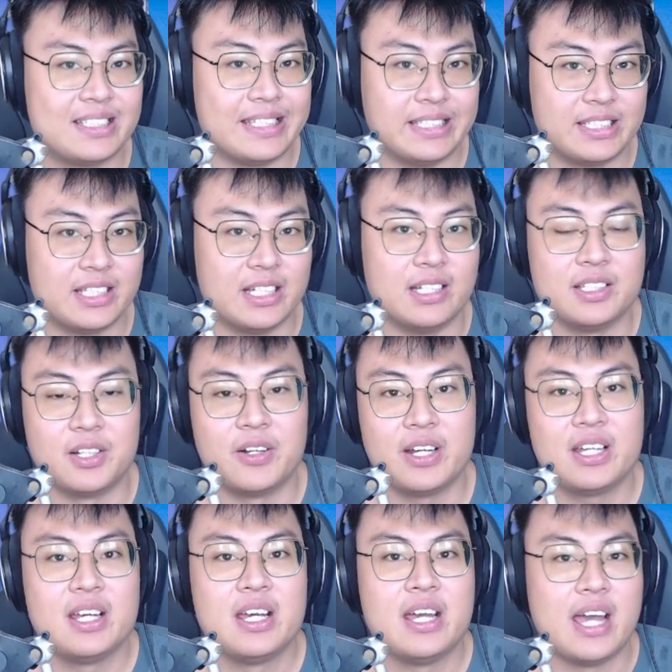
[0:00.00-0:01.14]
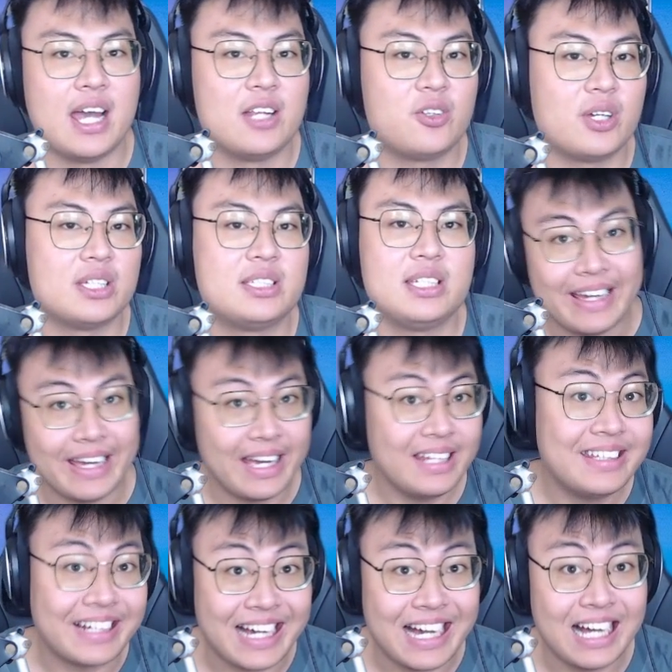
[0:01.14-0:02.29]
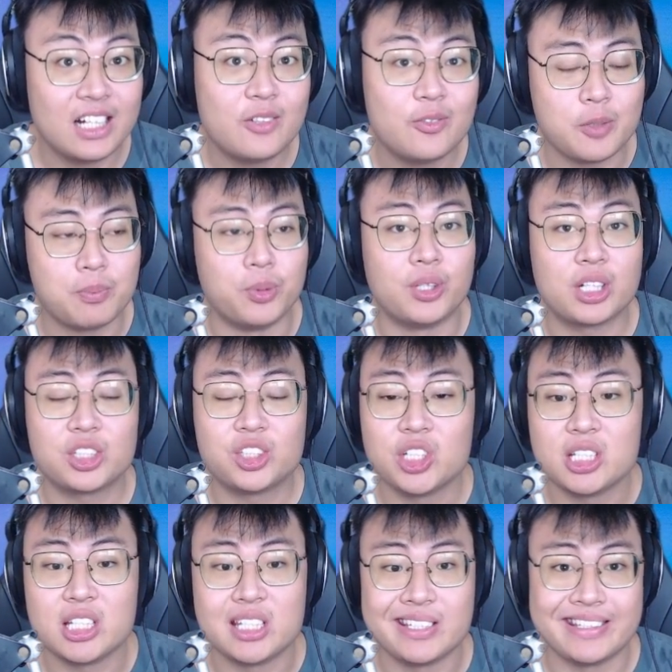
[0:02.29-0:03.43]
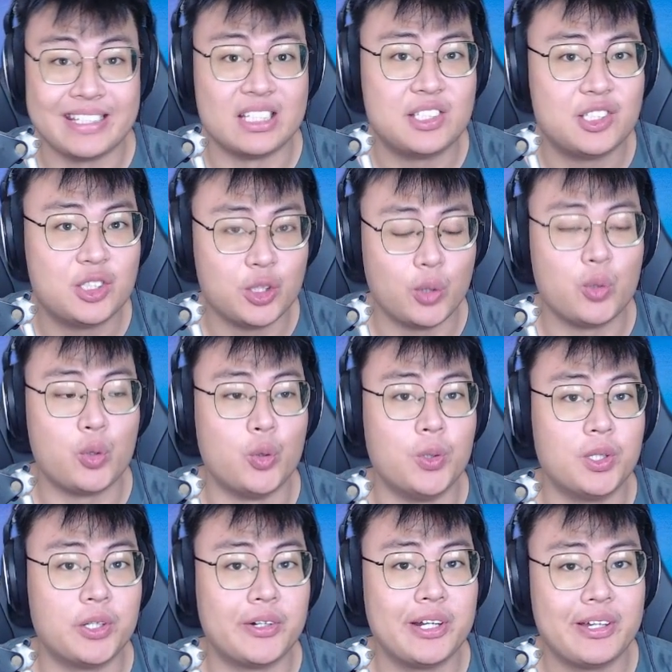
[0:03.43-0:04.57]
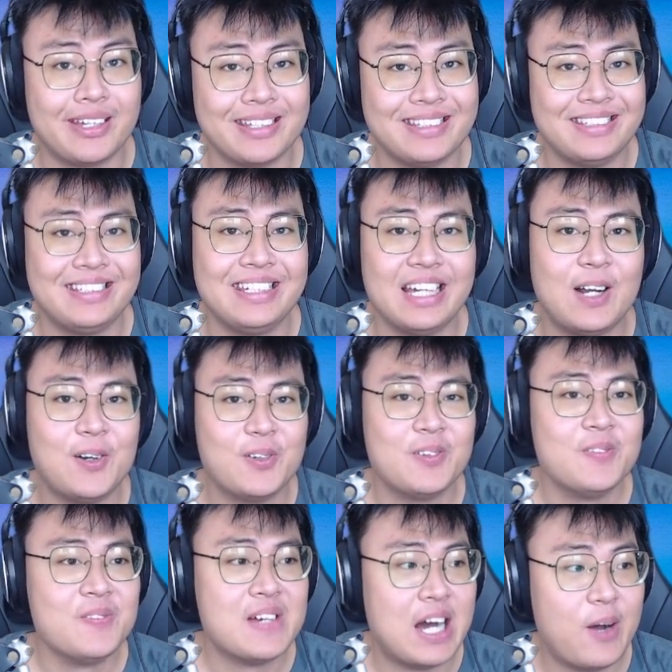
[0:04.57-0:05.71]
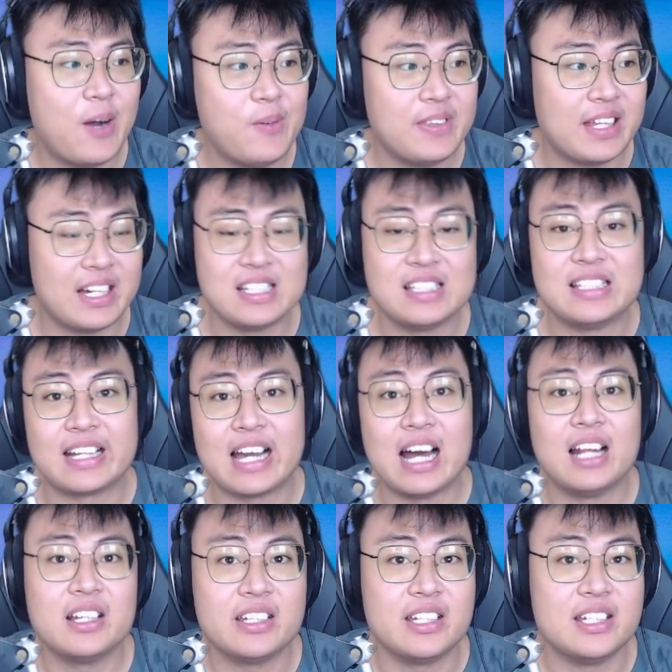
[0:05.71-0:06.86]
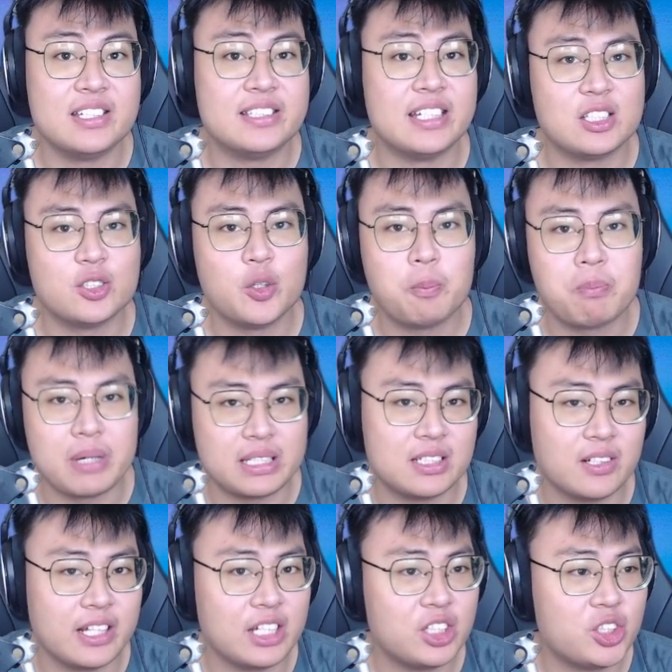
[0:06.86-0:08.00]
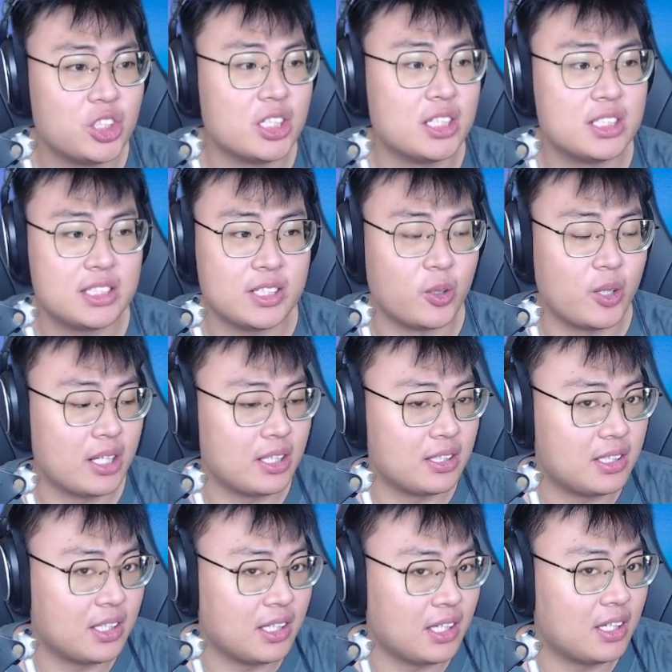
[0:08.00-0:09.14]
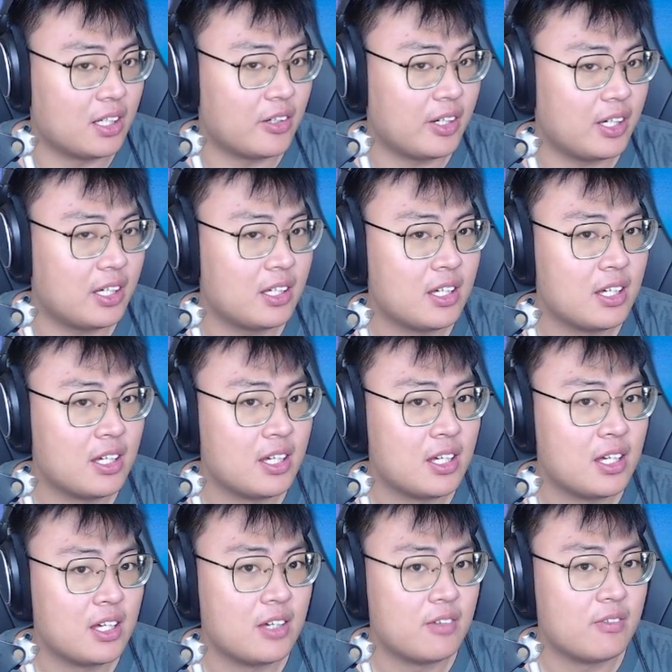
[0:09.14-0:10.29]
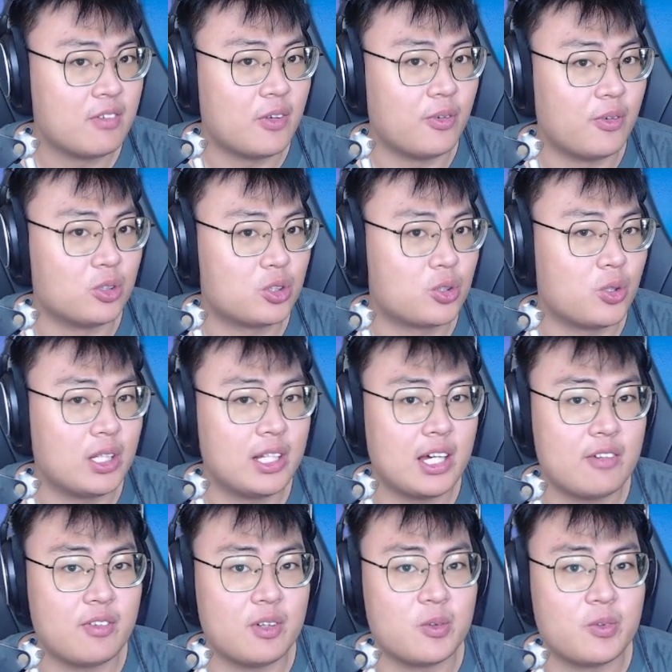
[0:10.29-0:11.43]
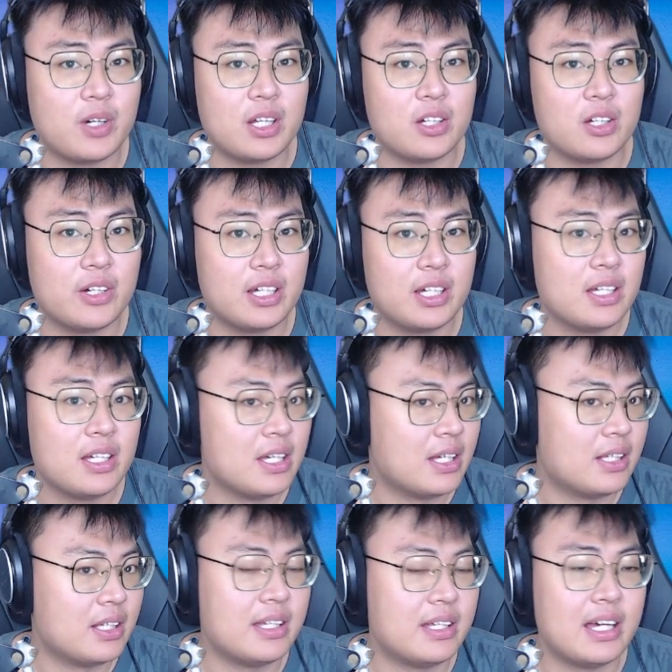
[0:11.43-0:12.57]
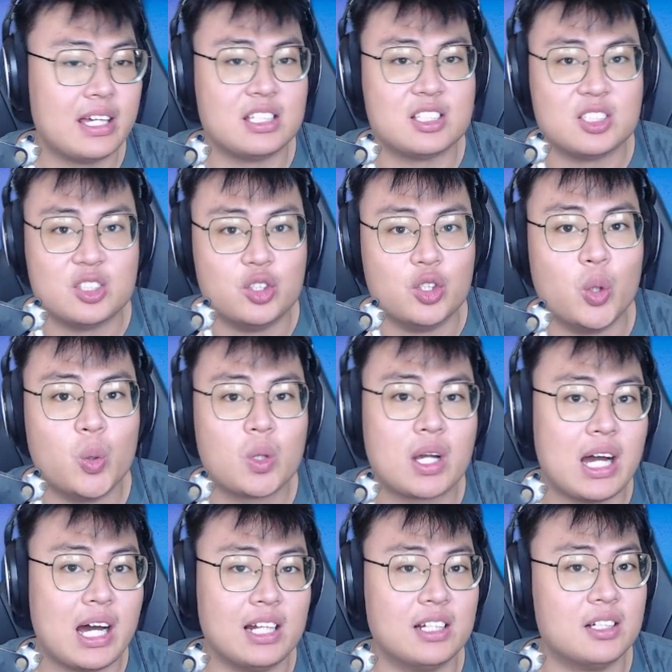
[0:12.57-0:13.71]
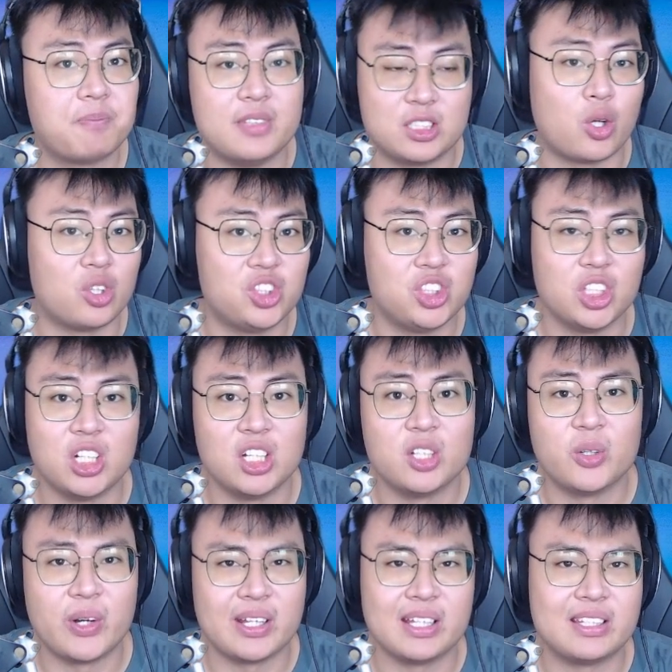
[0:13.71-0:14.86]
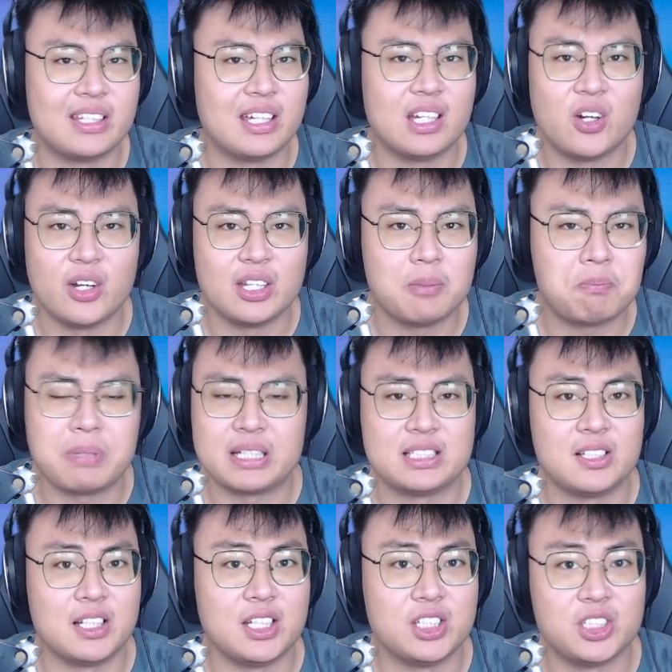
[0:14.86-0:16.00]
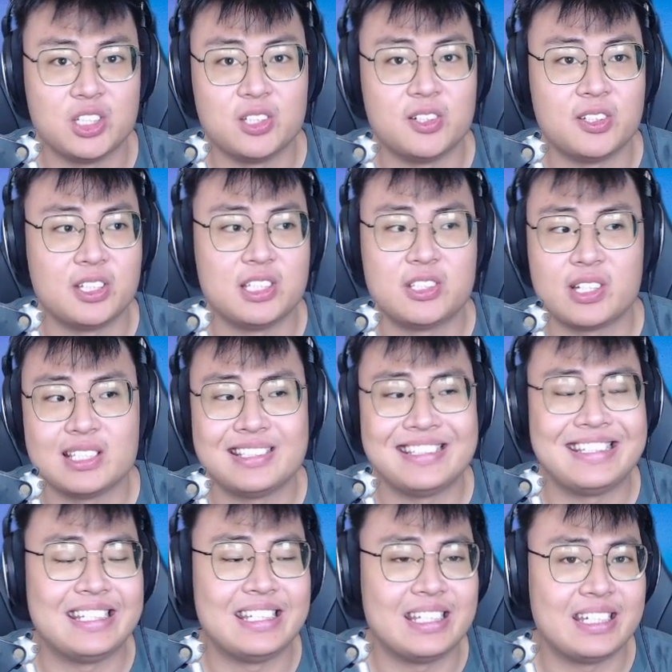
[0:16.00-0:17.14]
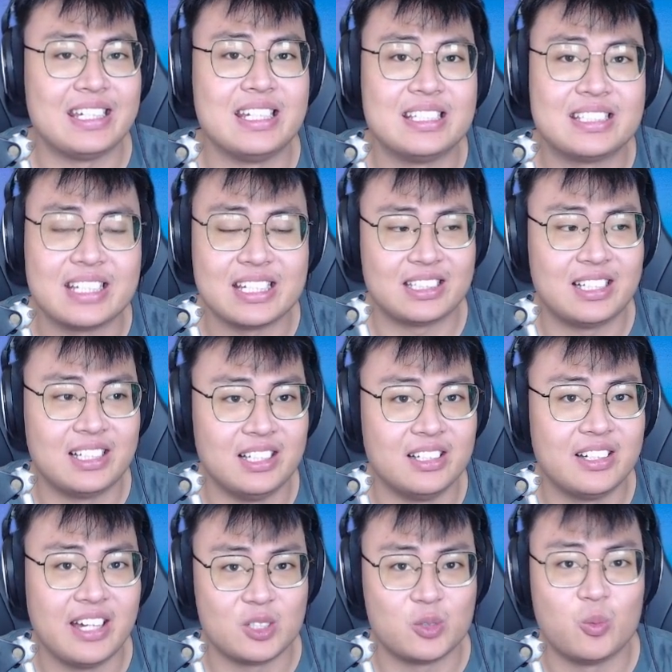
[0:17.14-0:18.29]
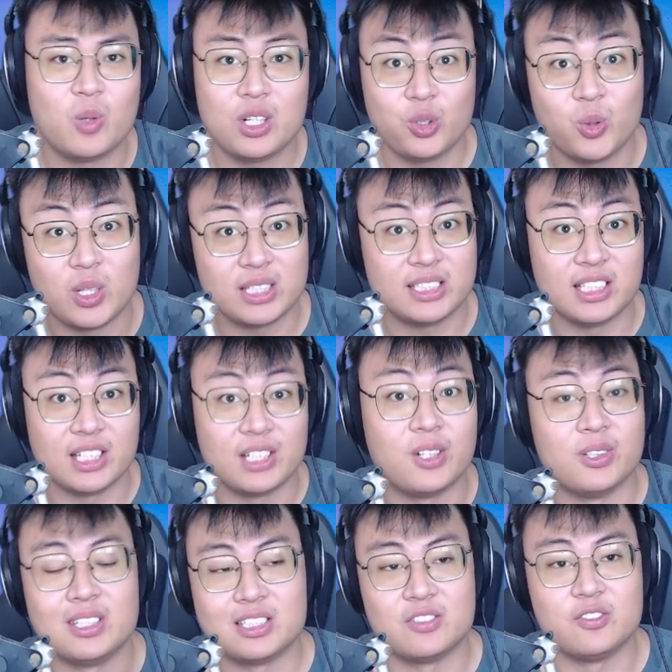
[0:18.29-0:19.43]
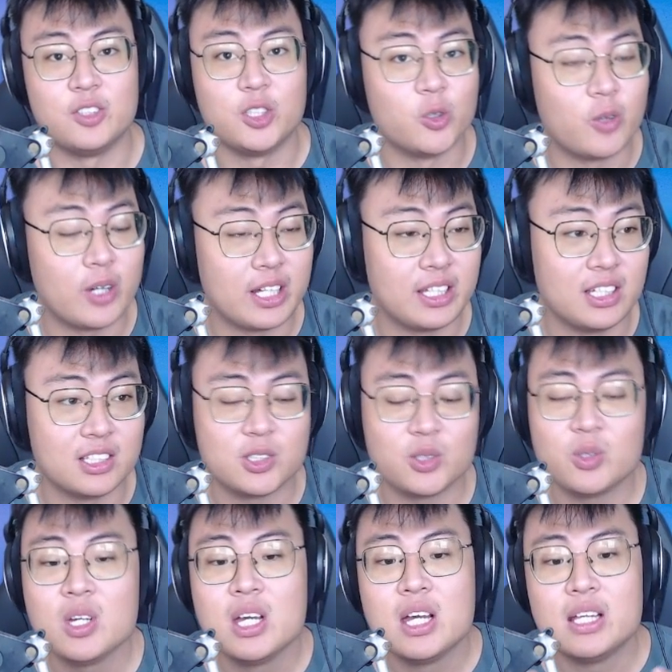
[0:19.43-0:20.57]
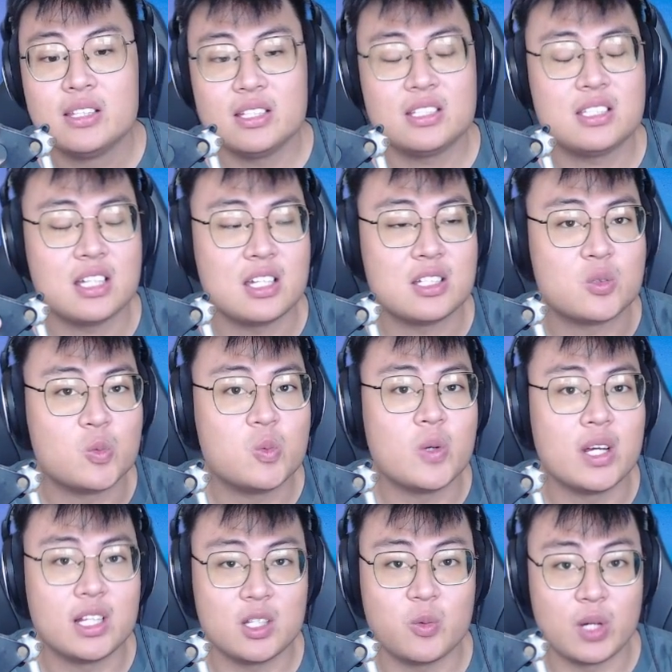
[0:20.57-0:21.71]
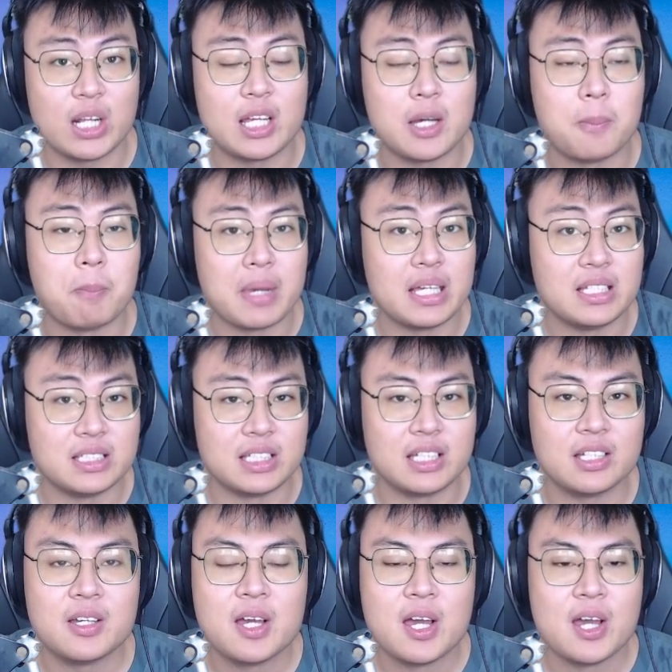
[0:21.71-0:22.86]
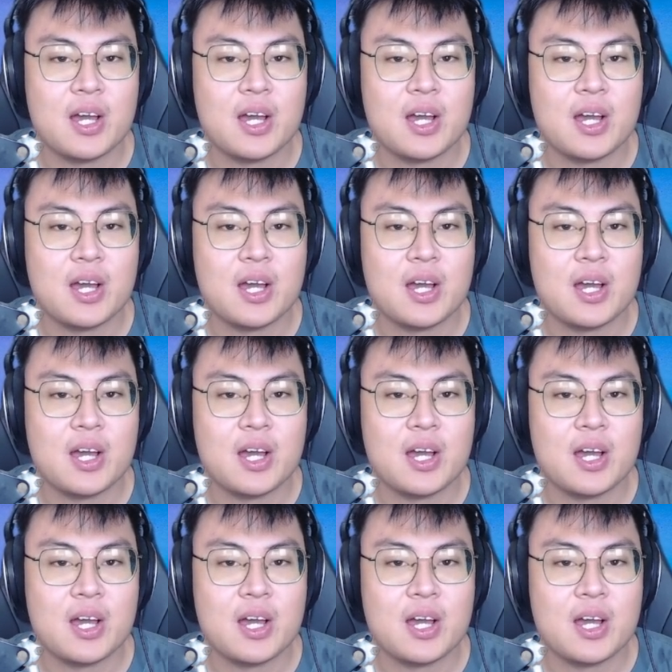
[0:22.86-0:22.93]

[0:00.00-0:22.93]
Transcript: instant. Alright, and you can see, and the color reproduction, it is so good. Alright, you can see how nice the color is. There's no pixelations or anything. Alright, if I were to scroll it left and right, alright, there is no color distortion or anything, or any pixelation, all this. You can see it is as clear as what you are seeing on this video right here. So this is really, really amazing.